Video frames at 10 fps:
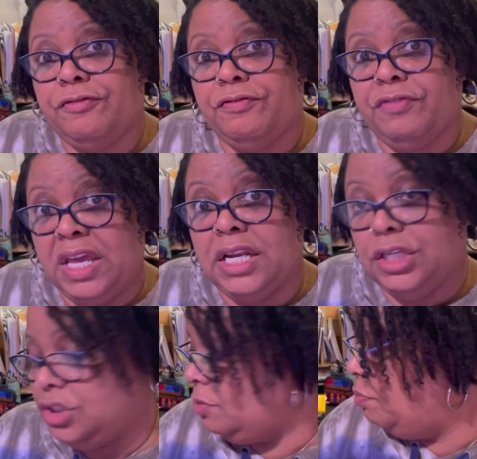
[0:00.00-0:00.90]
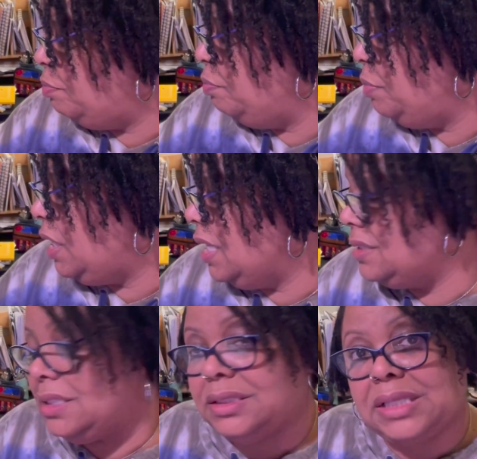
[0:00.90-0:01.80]
finished
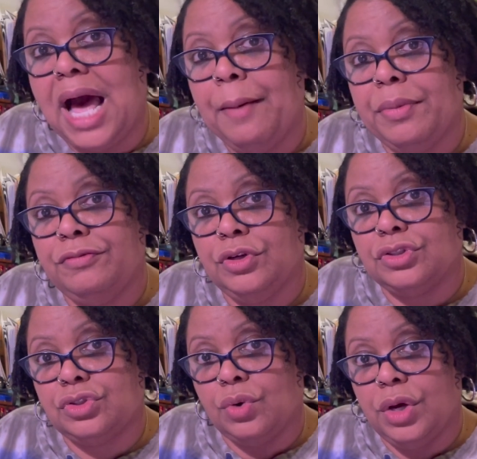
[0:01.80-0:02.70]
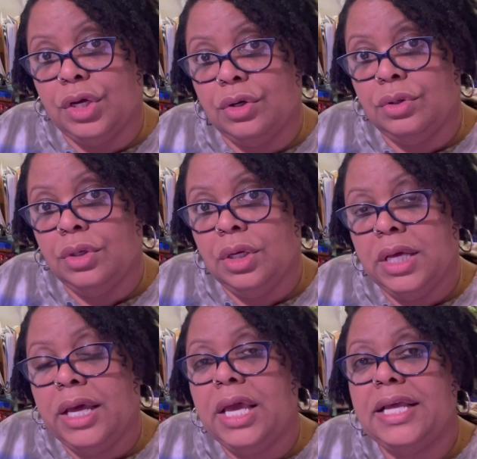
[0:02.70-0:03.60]
because the top of your soil
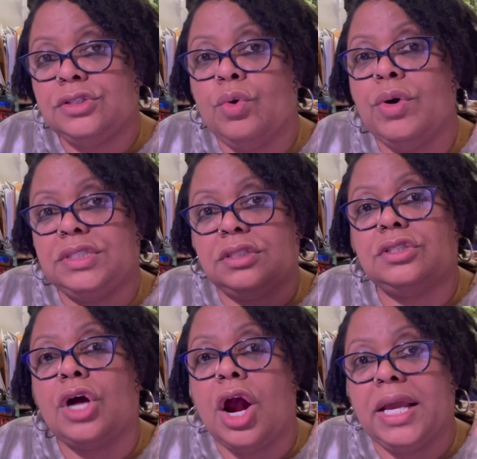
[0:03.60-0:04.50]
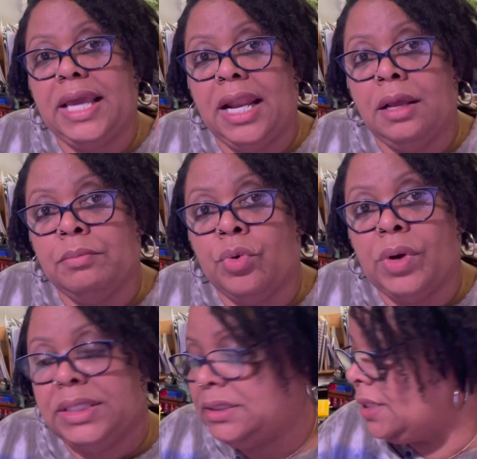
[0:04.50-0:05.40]
is going to start getting
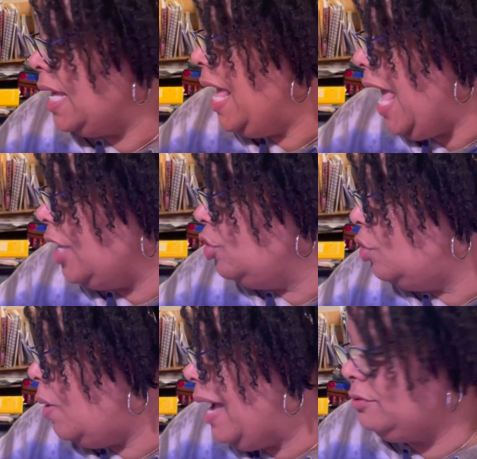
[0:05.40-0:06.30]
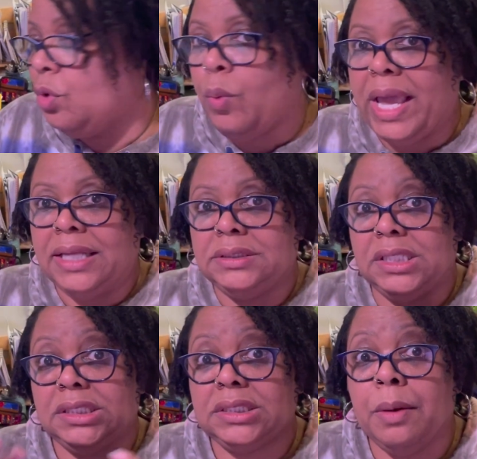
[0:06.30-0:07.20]
moist. And you don't have to wait
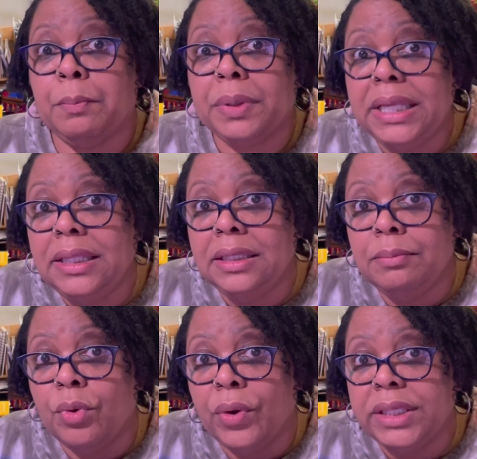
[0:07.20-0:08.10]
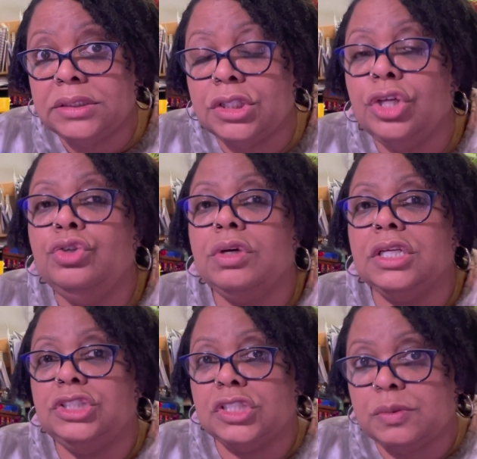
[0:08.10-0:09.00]
until it's completely moist. You
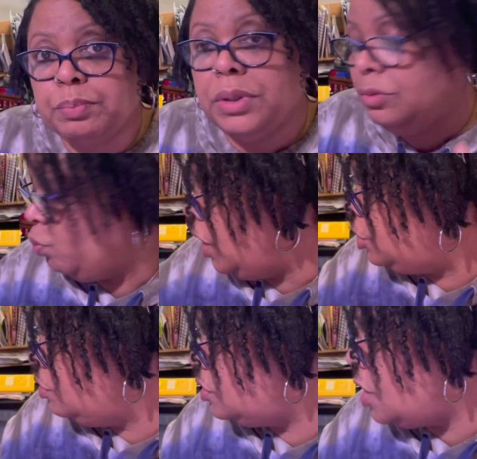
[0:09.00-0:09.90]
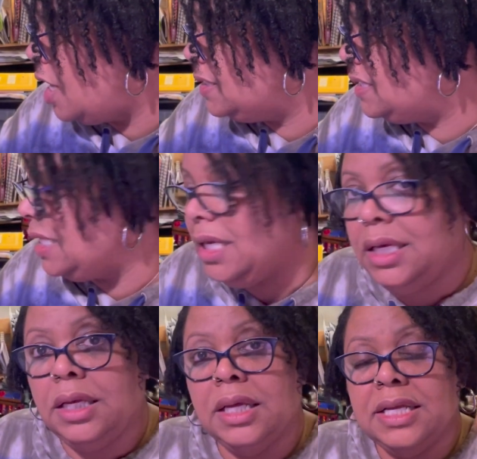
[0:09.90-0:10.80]
can just once you start
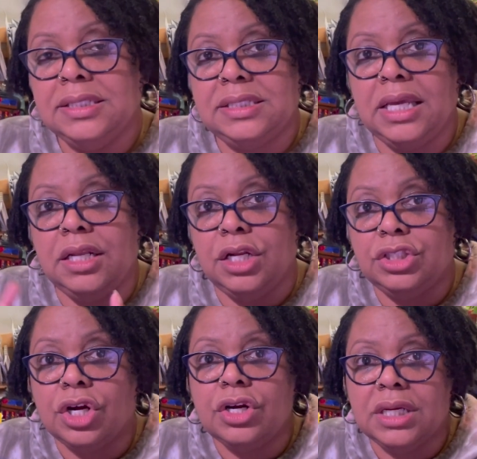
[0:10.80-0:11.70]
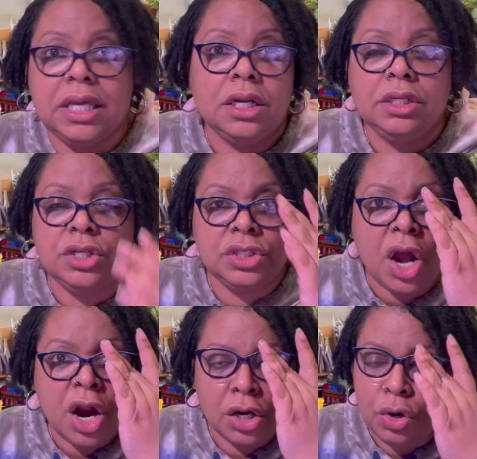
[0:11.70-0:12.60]
seeing the dirt get a little
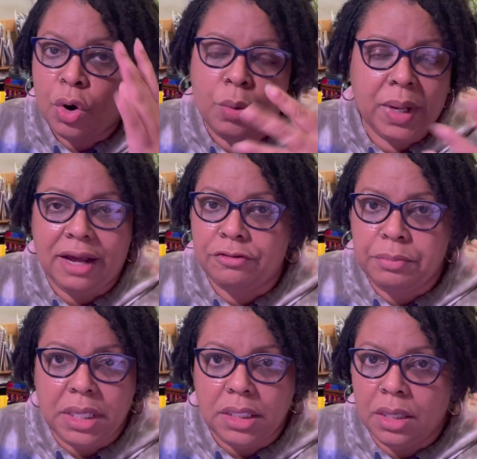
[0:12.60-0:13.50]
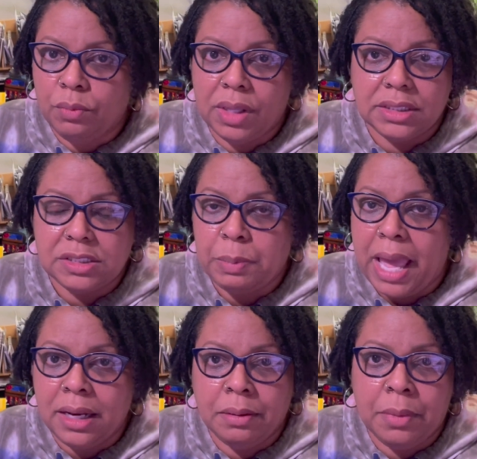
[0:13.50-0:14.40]
darker, or whatever medium, whether it's
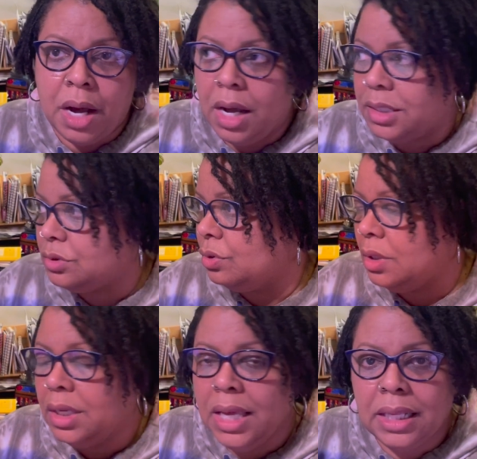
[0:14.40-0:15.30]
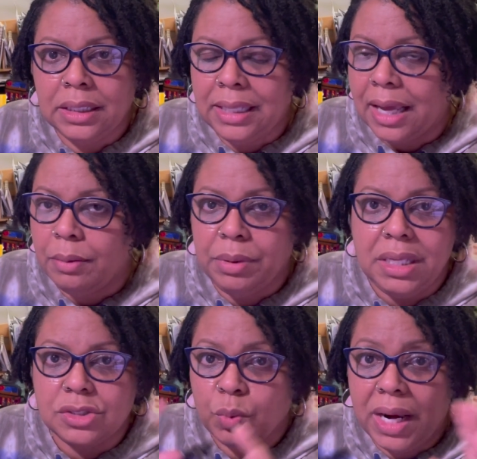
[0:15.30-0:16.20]
sphagnum moss or leca
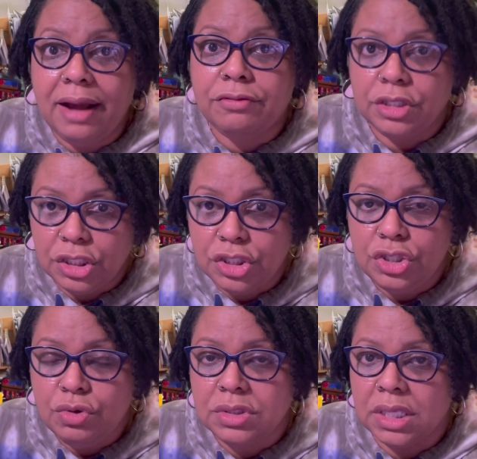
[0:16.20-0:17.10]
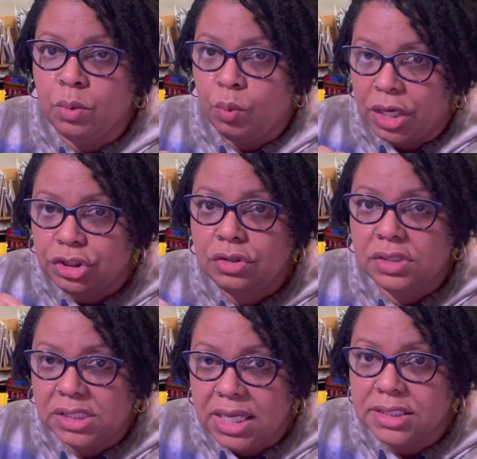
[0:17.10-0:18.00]
beads, whatever you're using, once you
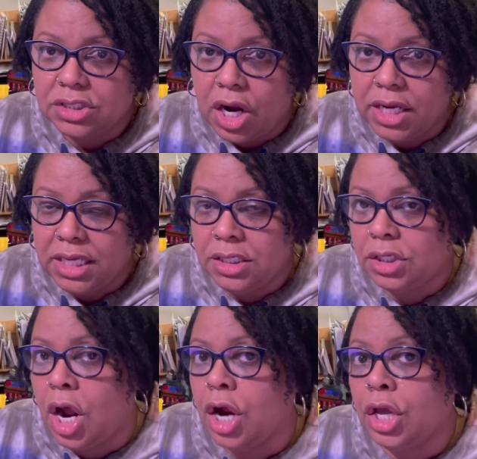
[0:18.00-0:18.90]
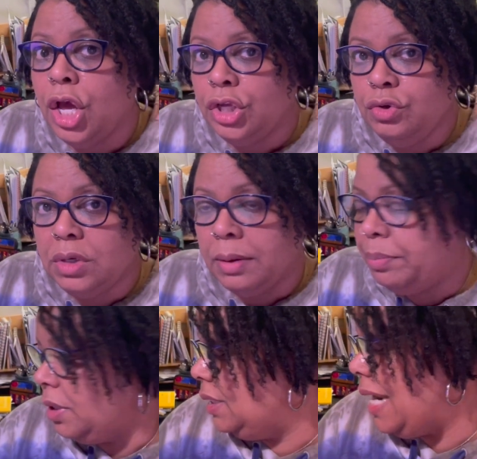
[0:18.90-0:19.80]
see it start getting dark, you can
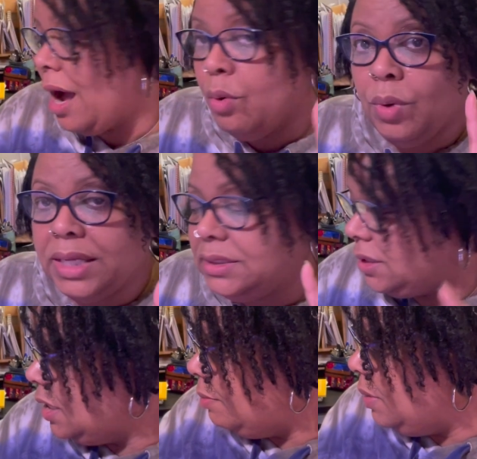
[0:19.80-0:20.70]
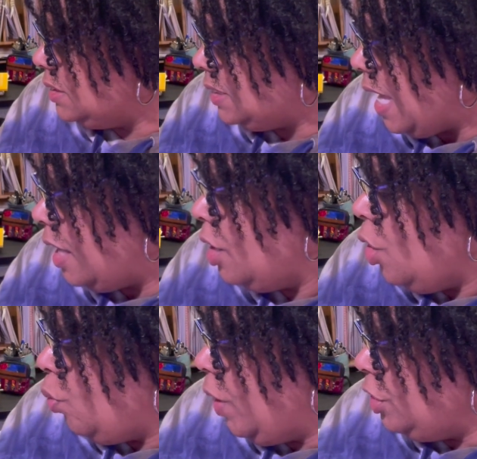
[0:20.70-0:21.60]
pull it out. One tip is that
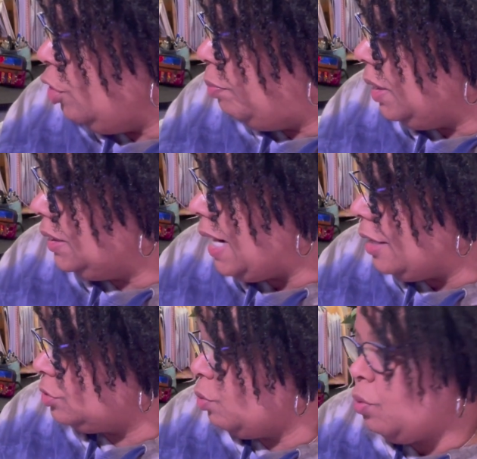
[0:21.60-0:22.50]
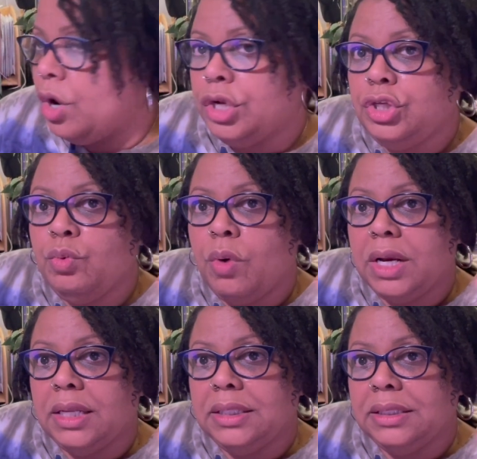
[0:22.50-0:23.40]
when you pull it out the water, you
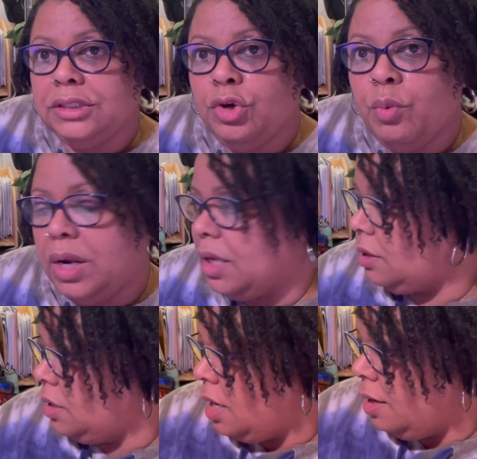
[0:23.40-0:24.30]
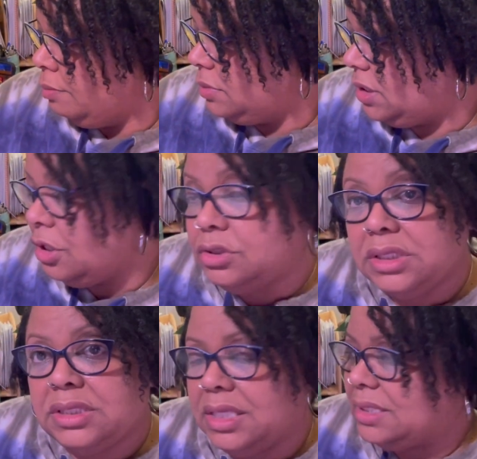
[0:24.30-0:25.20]
want to tilt
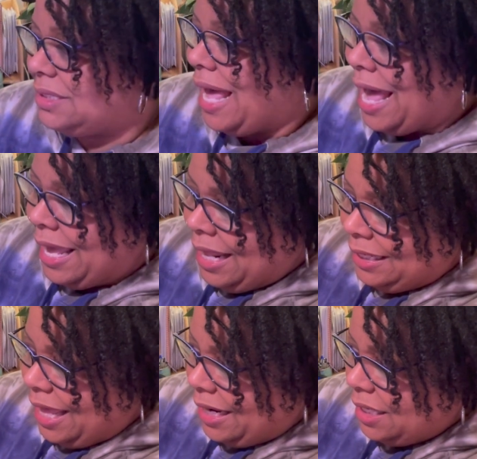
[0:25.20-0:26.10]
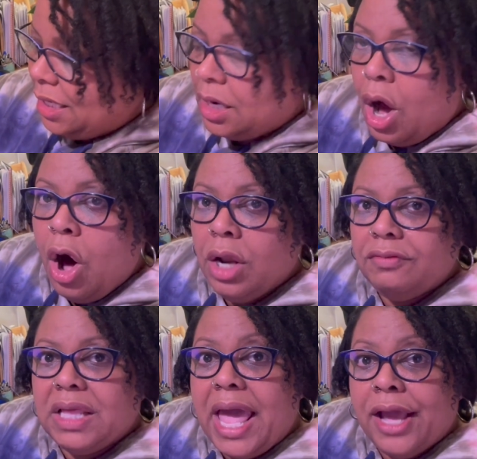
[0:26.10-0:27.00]
it to the side and let it get all
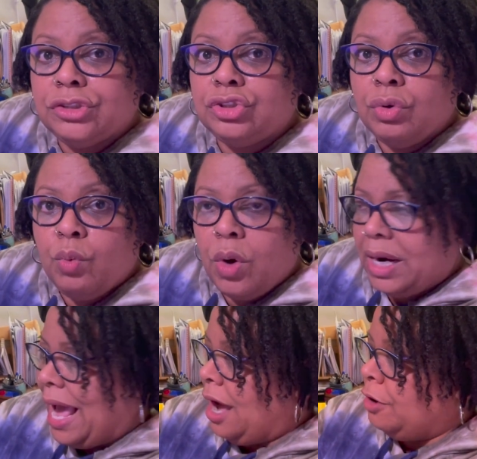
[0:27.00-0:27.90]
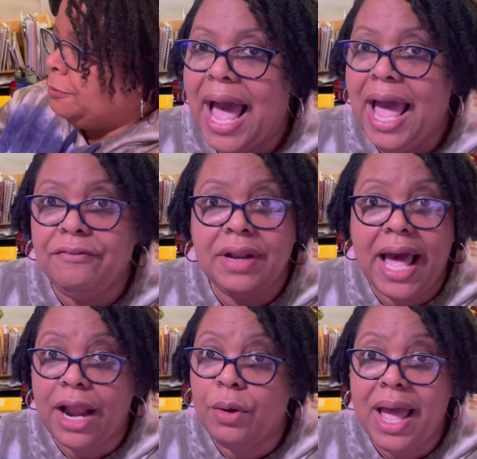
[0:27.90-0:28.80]
of the extra water out.
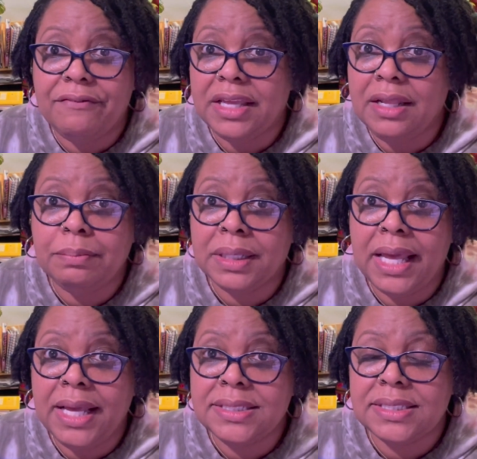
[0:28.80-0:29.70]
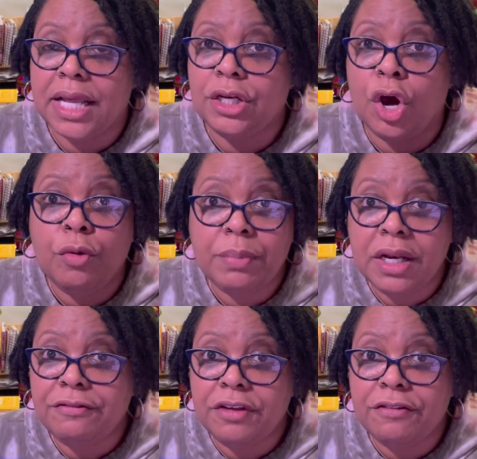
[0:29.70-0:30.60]
I don't have any plants that don't
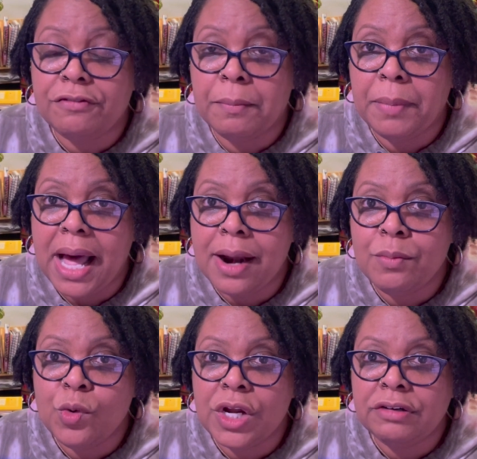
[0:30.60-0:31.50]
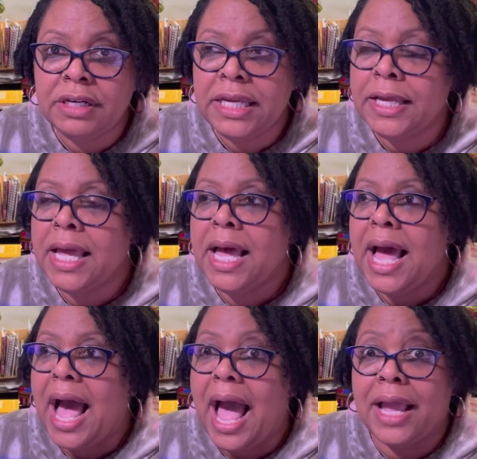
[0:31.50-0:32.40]
benefit from bottom watering.
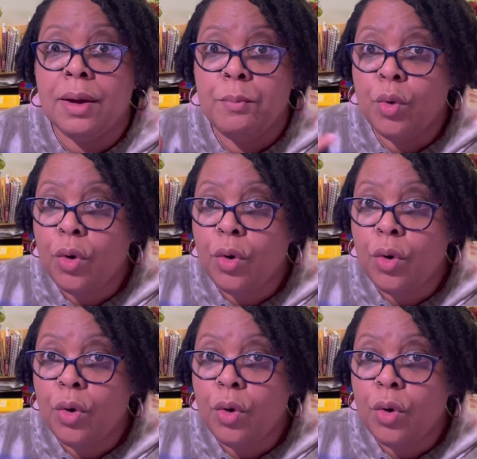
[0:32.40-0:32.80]
I can